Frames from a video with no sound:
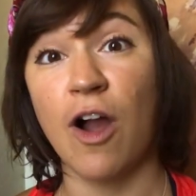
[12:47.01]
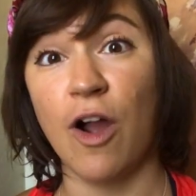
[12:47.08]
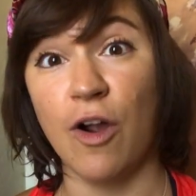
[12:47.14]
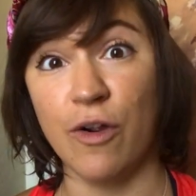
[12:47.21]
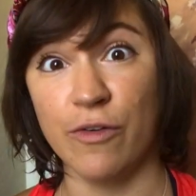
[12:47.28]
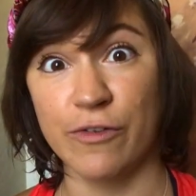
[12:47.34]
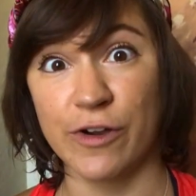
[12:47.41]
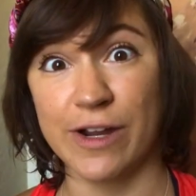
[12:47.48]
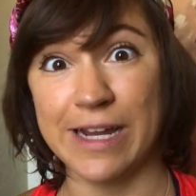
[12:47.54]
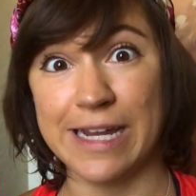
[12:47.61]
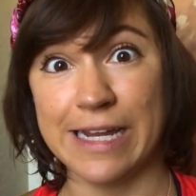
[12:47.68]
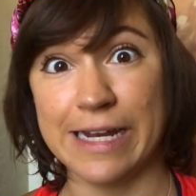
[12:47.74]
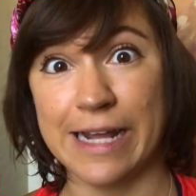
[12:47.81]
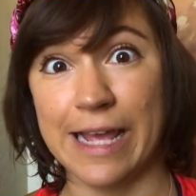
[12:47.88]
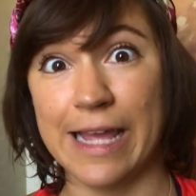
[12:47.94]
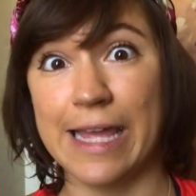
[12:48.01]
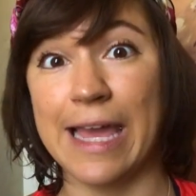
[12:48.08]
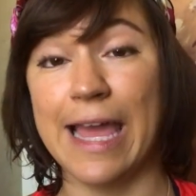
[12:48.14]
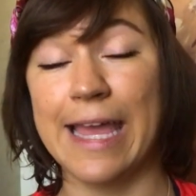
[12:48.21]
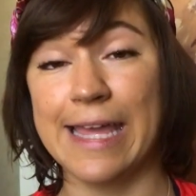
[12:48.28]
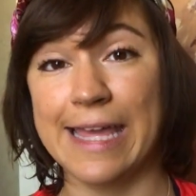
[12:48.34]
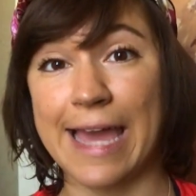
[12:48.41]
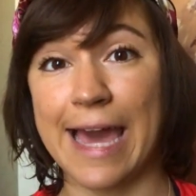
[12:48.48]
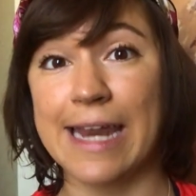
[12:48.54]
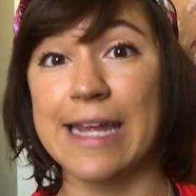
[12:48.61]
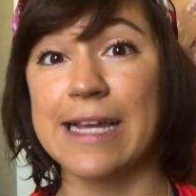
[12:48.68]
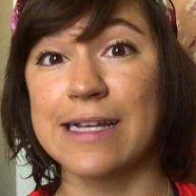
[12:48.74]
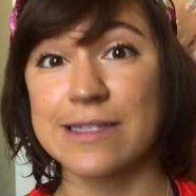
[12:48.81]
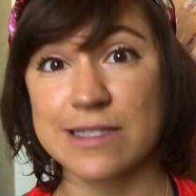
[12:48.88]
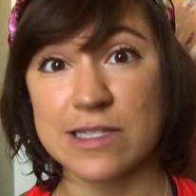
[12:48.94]
overeating and
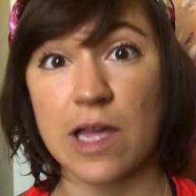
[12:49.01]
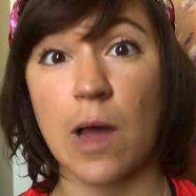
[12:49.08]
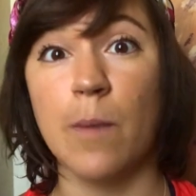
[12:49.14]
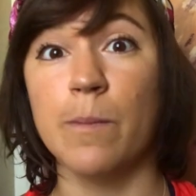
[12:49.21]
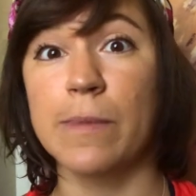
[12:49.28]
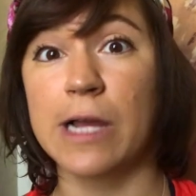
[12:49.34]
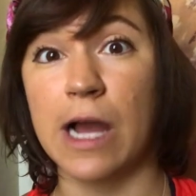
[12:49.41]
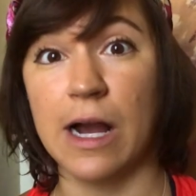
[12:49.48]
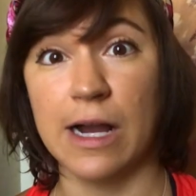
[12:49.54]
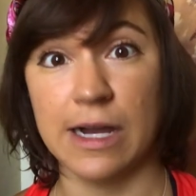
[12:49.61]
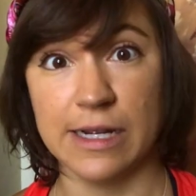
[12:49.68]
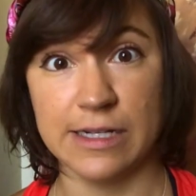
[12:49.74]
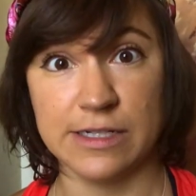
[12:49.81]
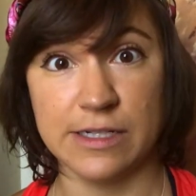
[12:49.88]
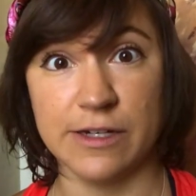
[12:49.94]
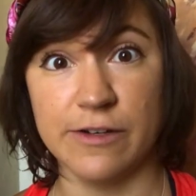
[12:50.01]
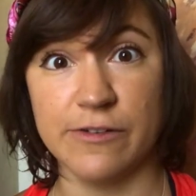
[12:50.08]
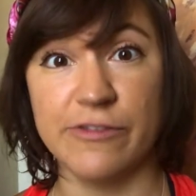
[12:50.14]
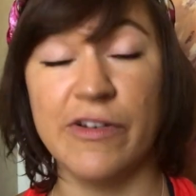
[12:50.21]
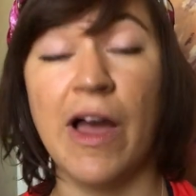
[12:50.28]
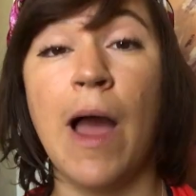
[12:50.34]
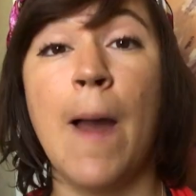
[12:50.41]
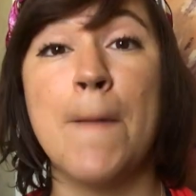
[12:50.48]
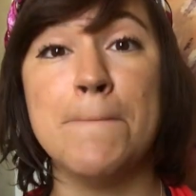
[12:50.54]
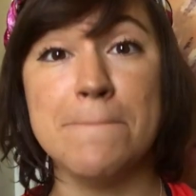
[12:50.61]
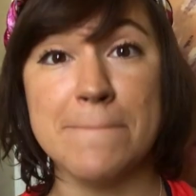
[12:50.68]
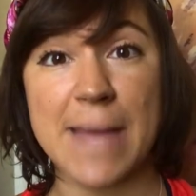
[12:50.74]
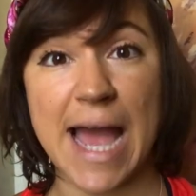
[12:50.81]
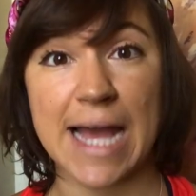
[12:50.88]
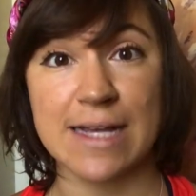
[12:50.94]
getting some kind of
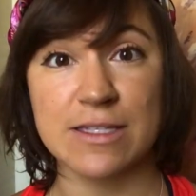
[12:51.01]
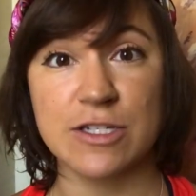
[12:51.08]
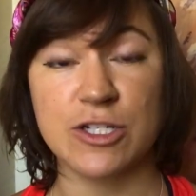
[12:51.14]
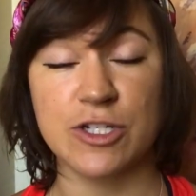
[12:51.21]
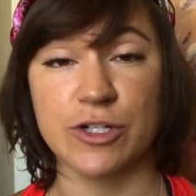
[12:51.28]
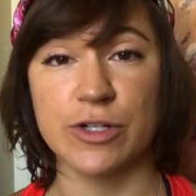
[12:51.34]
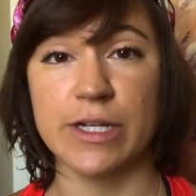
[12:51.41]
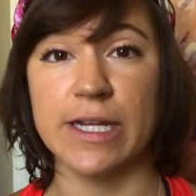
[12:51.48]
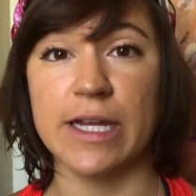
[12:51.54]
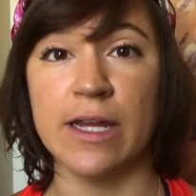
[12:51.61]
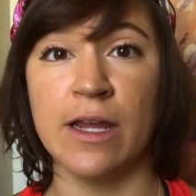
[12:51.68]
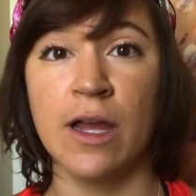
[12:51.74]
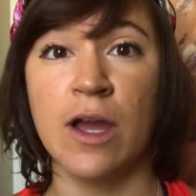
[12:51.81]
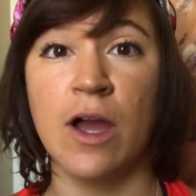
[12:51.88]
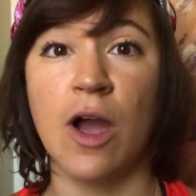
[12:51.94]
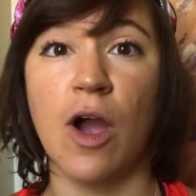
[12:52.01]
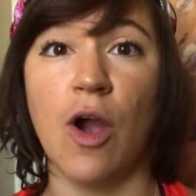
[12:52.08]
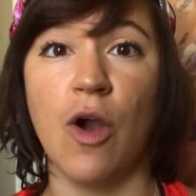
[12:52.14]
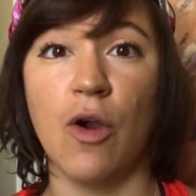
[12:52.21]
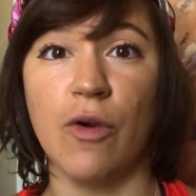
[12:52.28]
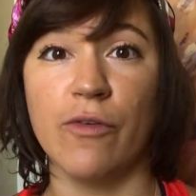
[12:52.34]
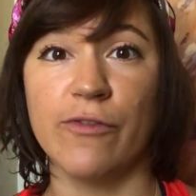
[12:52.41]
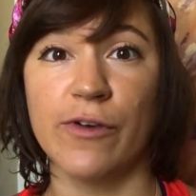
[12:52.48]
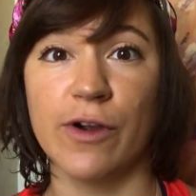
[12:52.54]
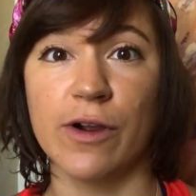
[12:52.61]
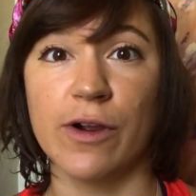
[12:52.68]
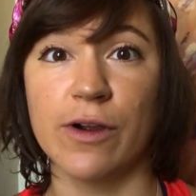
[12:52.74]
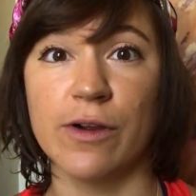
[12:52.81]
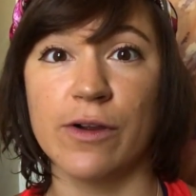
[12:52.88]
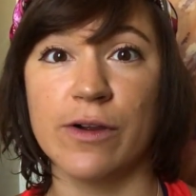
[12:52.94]
mastery
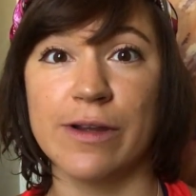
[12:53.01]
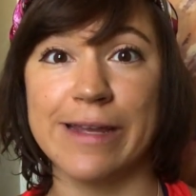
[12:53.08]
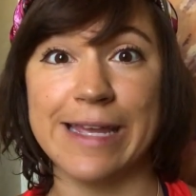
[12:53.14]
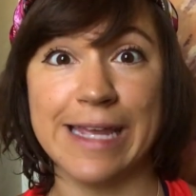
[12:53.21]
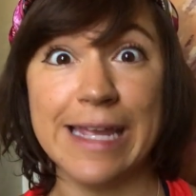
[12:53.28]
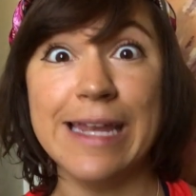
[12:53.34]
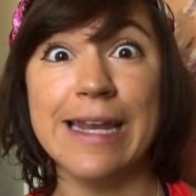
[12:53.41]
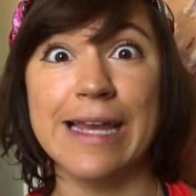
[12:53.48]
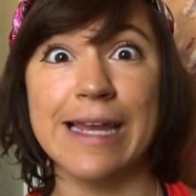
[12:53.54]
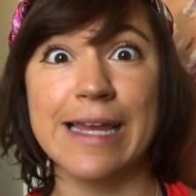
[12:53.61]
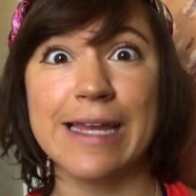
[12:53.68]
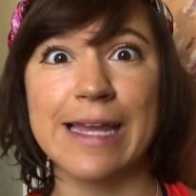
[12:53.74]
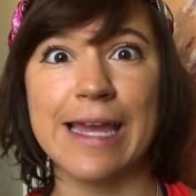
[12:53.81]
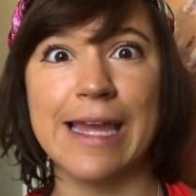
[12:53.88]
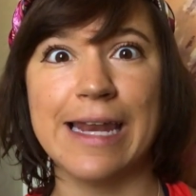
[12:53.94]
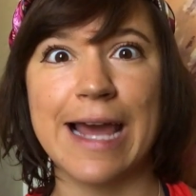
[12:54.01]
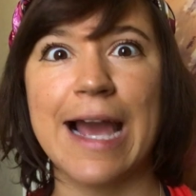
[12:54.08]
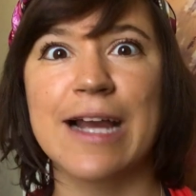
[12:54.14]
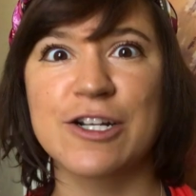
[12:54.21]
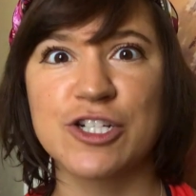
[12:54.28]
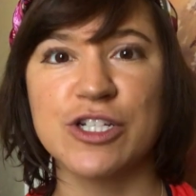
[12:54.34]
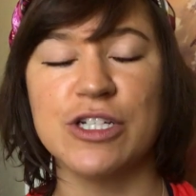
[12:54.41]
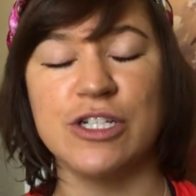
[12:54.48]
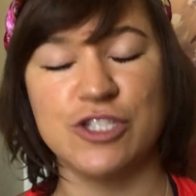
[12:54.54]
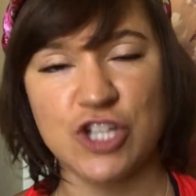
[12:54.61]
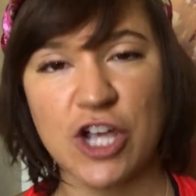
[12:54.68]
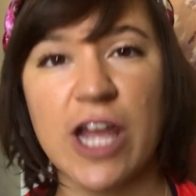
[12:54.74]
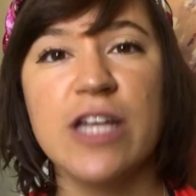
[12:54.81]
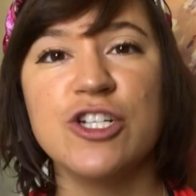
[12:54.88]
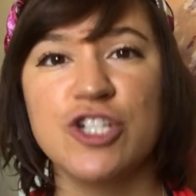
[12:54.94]
over eating and actually
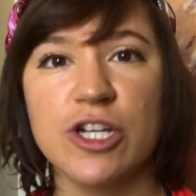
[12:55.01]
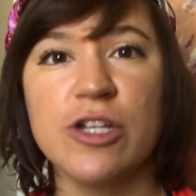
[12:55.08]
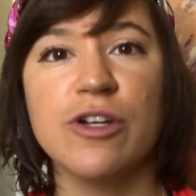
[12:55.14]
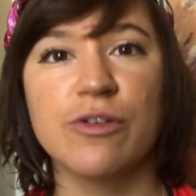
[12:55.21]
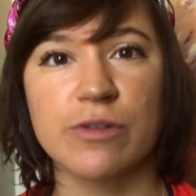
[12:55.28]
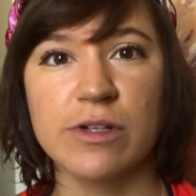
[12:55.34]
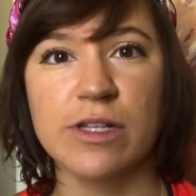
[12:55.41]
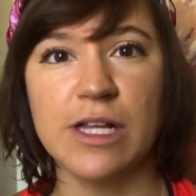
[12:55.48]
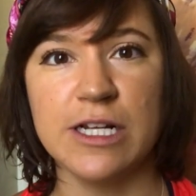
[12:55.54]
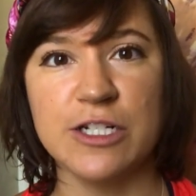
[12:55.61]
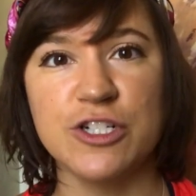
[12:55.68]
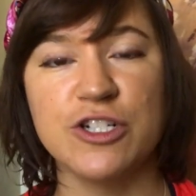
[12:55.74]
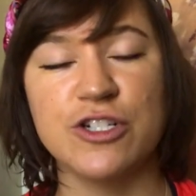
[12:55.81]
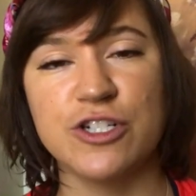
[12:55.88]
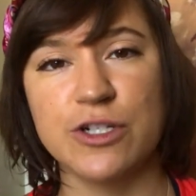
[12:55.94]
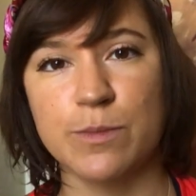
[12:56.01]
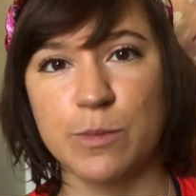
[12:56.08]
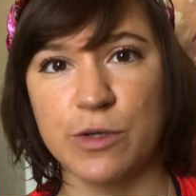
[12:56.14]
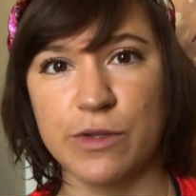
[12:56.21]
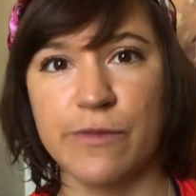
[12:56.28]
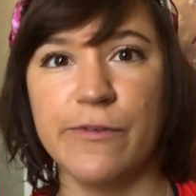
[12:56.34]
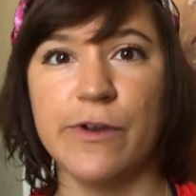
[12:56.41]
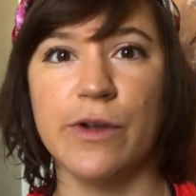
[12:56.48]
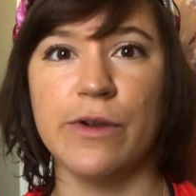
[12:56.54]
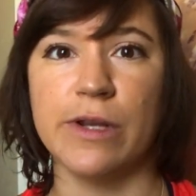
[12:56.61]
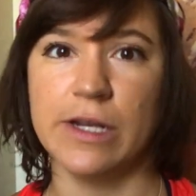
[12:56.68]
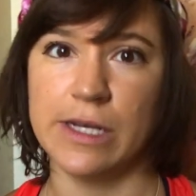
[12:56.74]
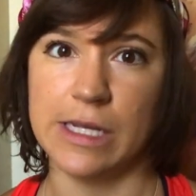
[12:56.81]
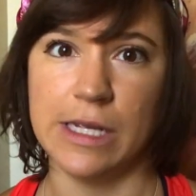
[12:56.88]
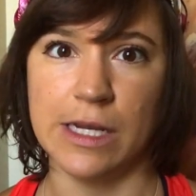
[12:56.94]
changing your relationship with
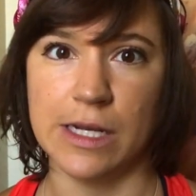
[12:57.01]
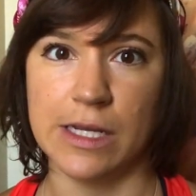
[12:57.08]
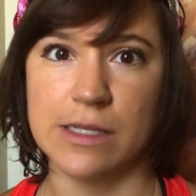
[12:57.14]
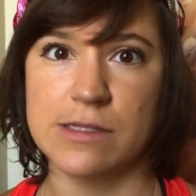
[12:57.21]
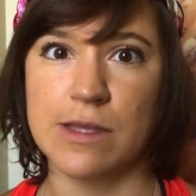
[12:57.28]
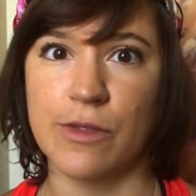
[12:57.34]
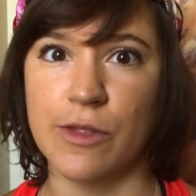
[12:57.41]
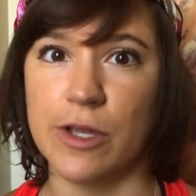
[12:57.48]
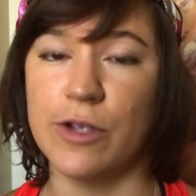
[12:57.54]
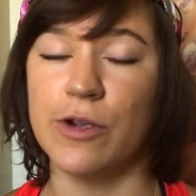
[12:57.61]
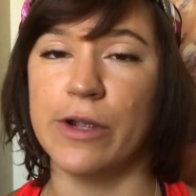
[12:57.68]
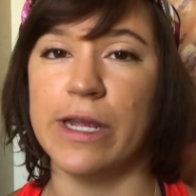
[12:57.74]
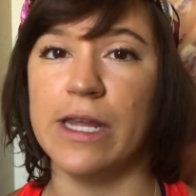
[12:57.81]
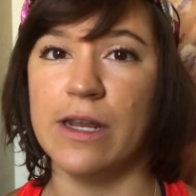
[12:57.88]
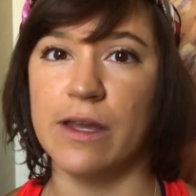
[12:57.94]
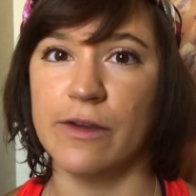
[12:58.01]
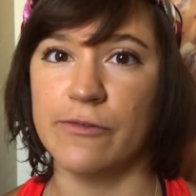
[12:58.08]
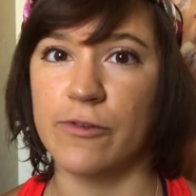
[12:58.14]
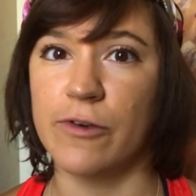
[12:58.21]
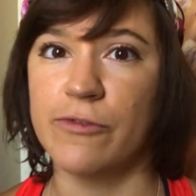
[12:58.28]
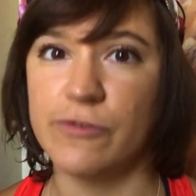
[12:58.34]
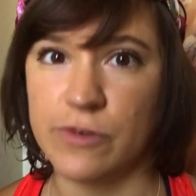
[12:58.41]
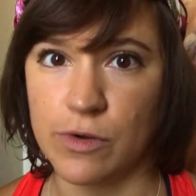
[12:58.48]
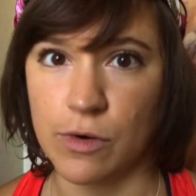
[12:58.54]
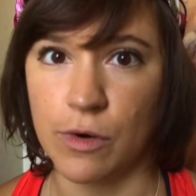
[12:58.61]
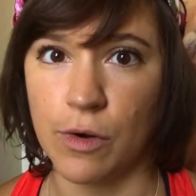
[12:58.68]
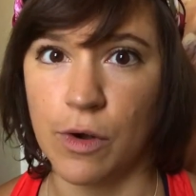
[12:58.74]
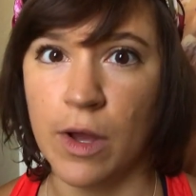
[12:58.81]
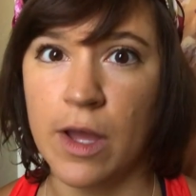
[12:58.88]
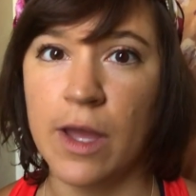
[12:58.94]
food and eating so that you're eating for
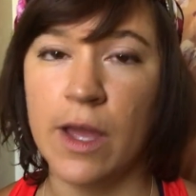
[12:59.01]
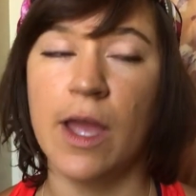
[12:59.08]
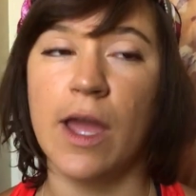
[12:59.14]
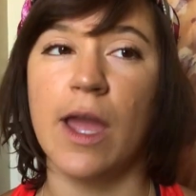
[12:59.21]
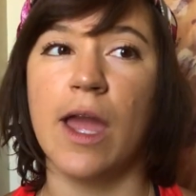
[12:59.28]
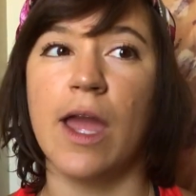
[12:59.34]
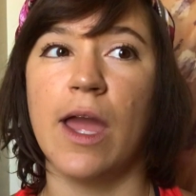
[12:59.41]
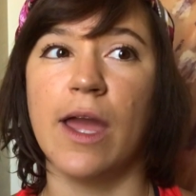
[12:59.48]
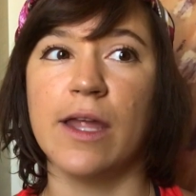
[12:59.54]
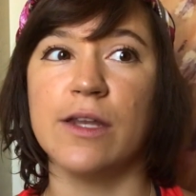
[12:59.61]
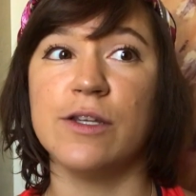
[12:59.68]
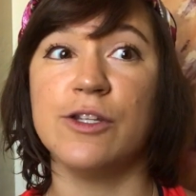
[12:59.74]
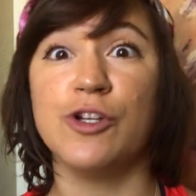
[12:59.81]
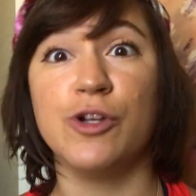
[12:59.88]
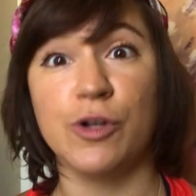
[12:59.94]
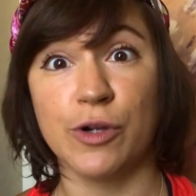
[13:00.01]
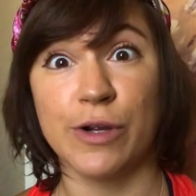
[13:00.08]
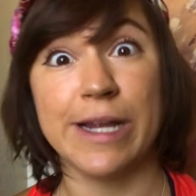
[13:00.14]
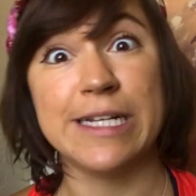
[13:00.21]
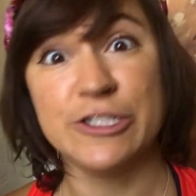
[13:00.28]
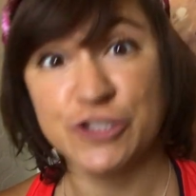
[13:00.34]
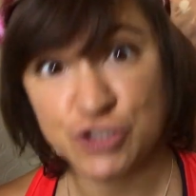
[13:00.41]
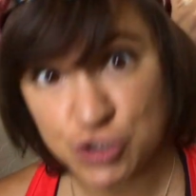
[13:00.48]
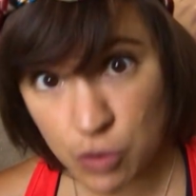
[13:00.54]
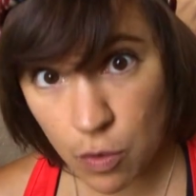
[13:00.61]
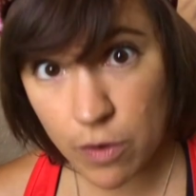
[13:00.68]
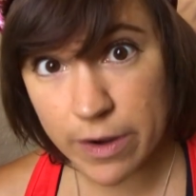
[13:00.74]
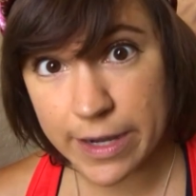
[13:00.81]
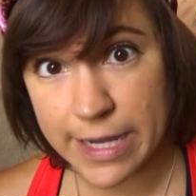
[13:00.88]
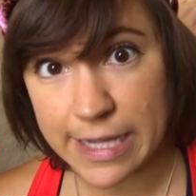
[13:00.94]
fuel and you're
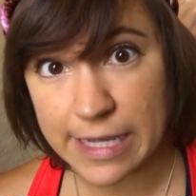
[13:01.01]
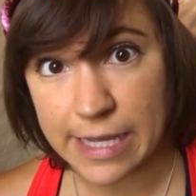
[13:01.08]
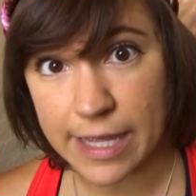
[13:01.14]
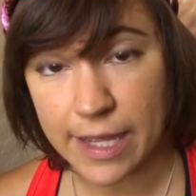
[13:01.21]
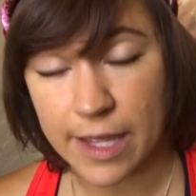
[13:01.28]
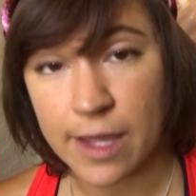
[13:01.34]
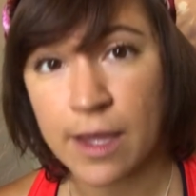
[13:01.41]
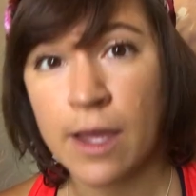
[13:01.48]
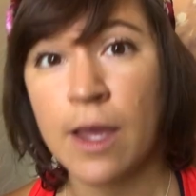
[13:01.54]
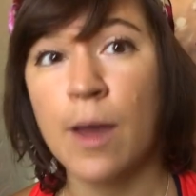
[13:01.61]
enjoying it